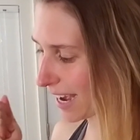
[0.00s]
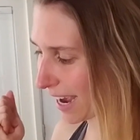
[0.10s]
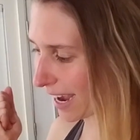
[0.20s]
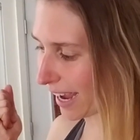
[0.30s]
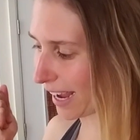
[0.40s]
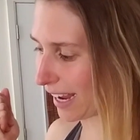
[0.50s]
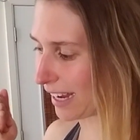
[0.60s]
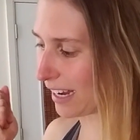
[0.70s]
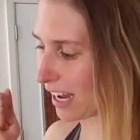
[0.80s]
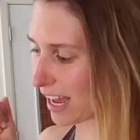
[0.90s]

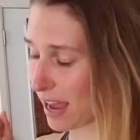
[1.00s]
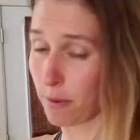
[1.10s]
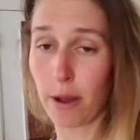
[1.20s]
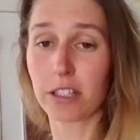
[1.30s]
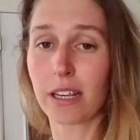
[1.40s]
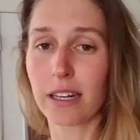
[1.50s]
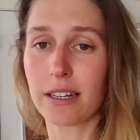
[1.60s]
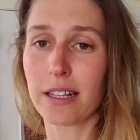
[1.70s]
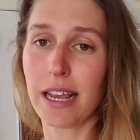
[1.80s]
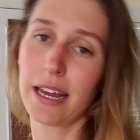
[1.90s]
I am about to get
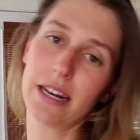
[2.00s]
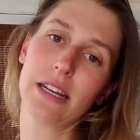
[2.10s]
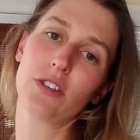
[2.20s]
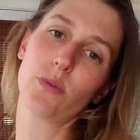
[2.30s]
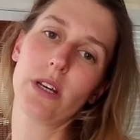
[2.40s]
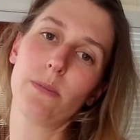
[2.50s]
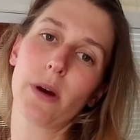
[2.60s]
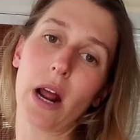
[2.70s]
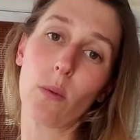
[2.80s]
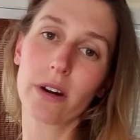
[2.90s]
into the editing suite, but
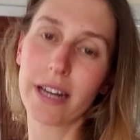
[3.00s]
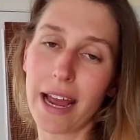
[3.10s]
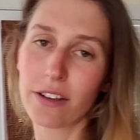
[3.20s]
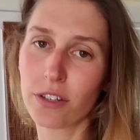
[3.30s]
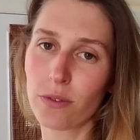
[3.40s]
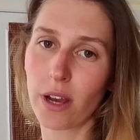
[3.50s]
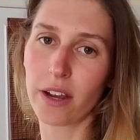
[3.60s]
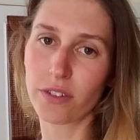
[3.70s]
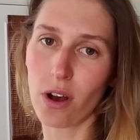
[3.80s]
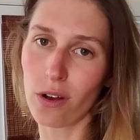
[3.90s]
I wanted to ask you
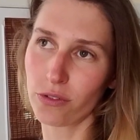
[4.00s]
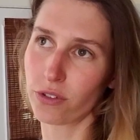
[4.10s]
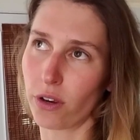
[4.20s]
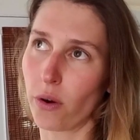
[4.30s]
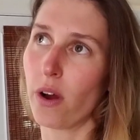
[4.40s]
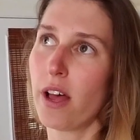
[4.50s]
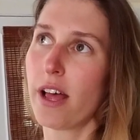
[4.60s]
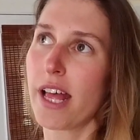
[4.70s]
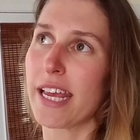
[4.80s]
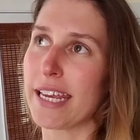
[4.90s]
guys also,
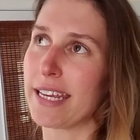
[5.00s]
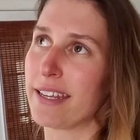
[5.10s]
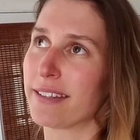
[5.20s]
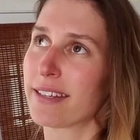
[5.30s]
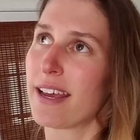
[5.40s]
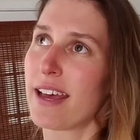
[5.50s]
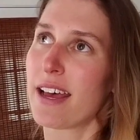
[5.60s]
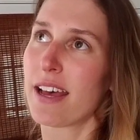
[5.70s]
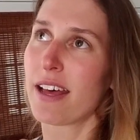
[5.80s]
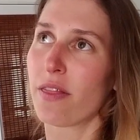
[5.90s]
is
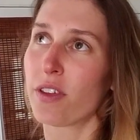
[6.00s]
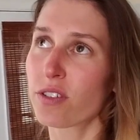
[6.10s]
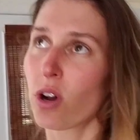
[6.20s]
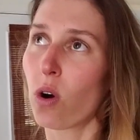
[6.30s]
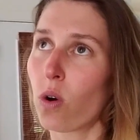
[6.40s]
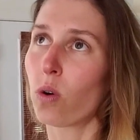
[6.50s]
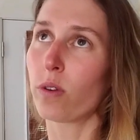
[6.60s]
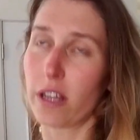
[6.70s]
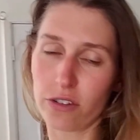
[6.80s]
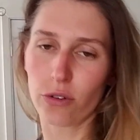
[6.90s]
this whole,
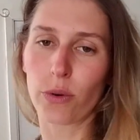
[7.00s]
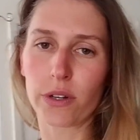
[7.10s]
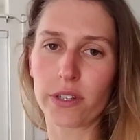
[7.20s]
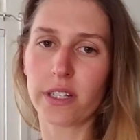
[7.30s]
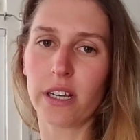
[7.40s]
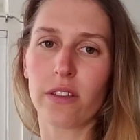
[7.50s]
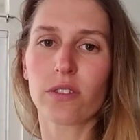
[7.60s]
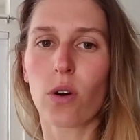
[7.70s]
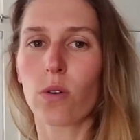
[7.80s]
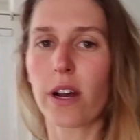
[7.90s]
as you're going to see, this
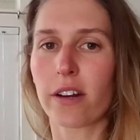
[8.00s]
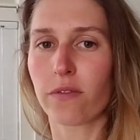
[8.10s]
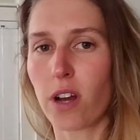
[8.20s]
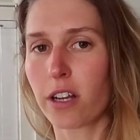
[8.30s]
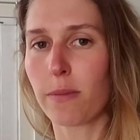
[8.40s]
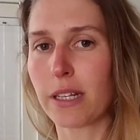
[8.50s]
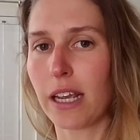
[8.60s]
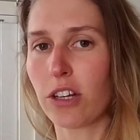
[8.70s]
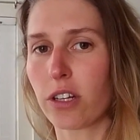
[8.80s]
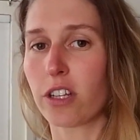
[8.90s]
whole kind of
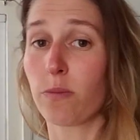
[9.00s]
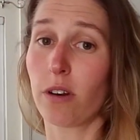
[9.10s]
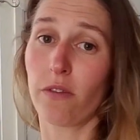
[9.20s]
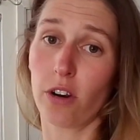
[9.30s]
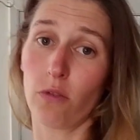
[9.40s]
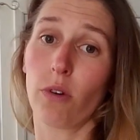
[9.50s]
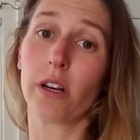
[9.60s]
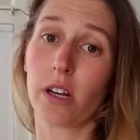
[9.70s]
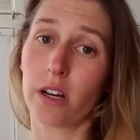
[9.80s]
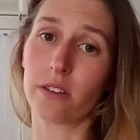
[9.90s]
documentation has been a very run
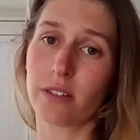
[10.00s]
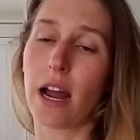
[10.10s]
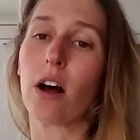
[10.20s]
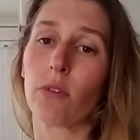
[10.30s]
and gun style.